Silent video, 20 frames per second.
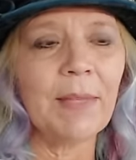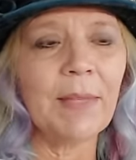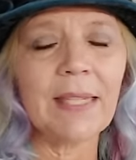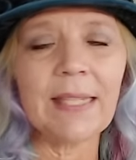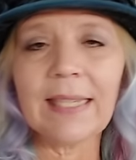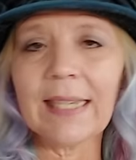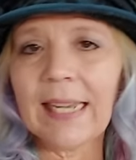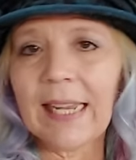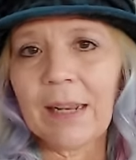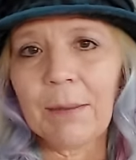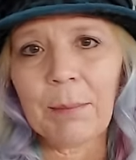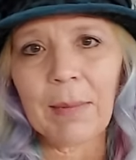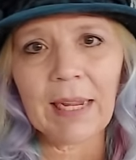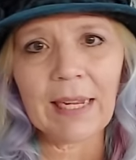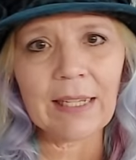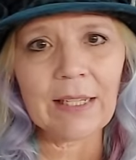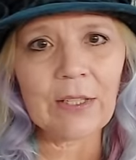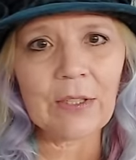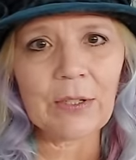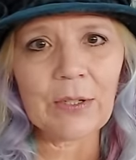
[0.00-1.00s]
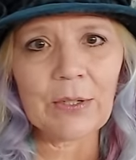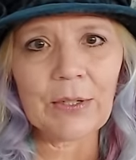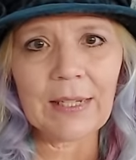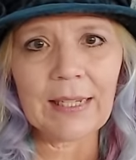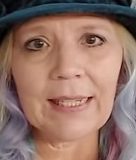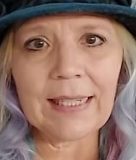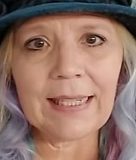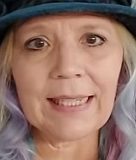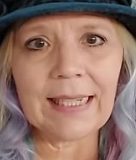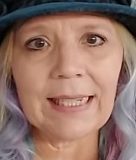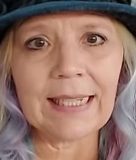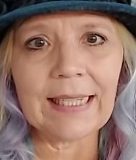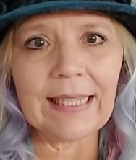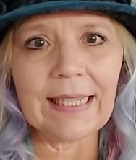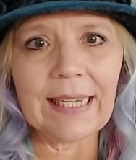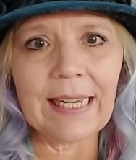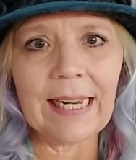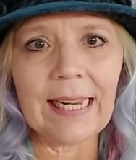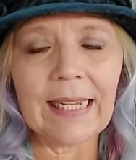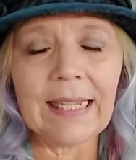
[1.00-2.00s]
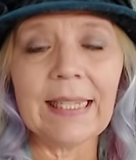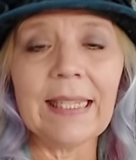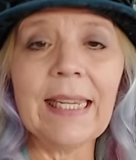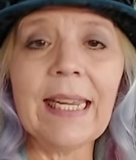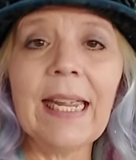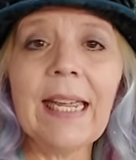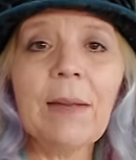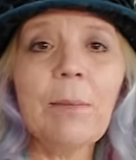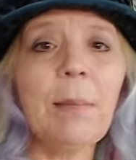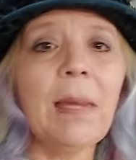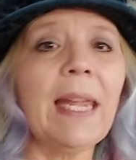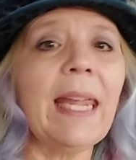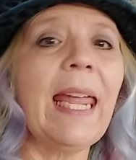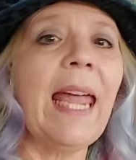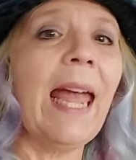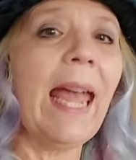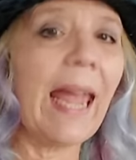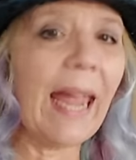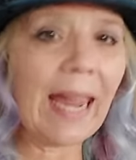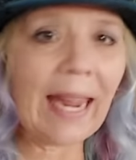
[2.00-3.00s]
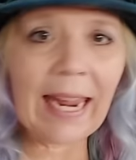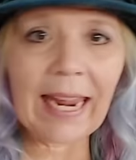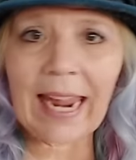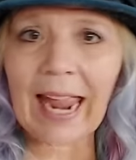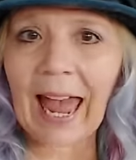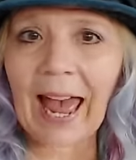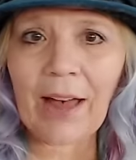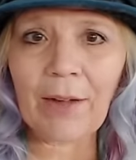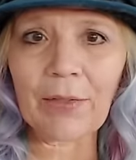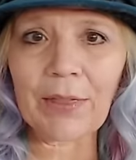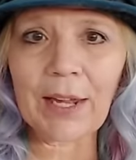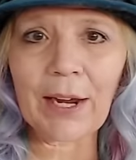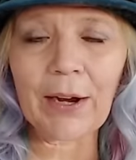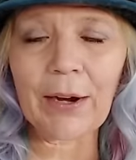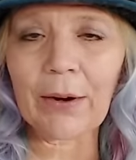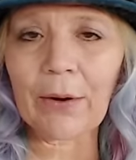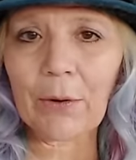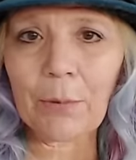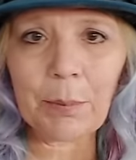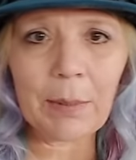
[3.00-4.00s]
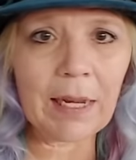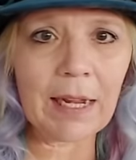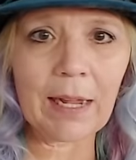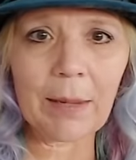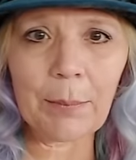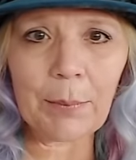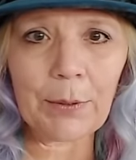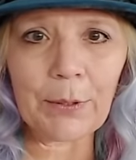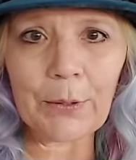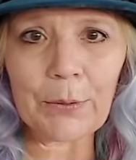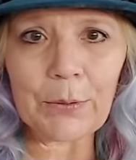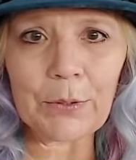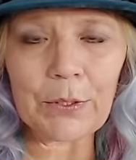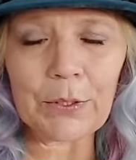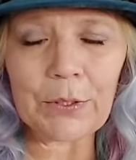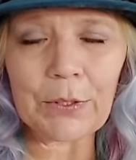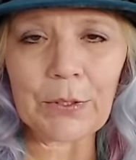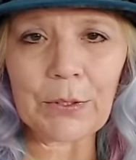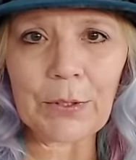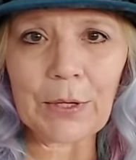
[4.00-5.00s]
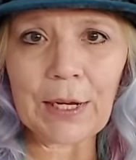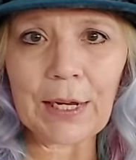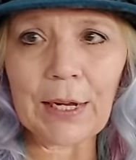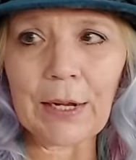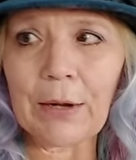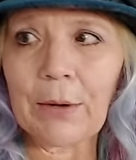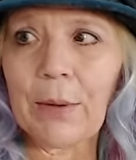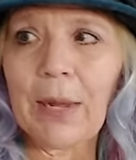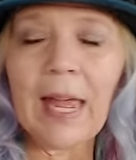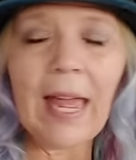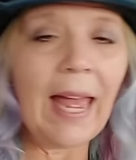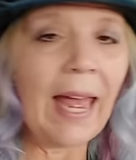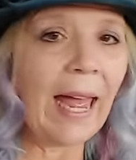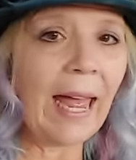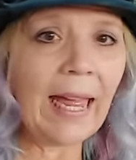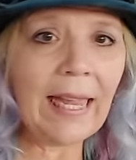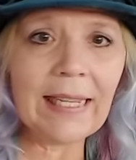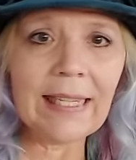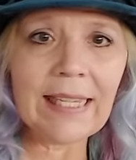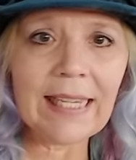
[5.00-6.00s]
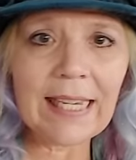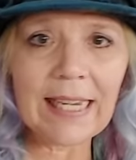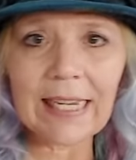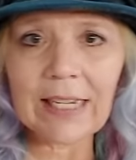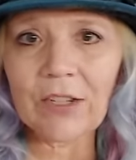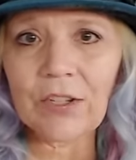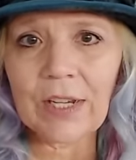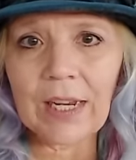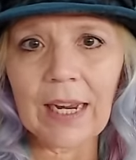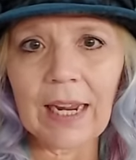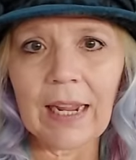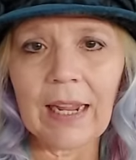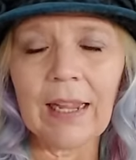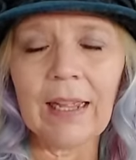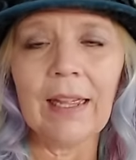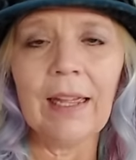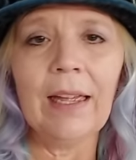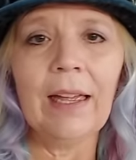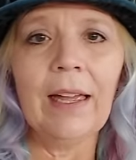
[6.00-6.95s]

Seeing my students succeed, seeing McKay out there opening up her own studio and teaching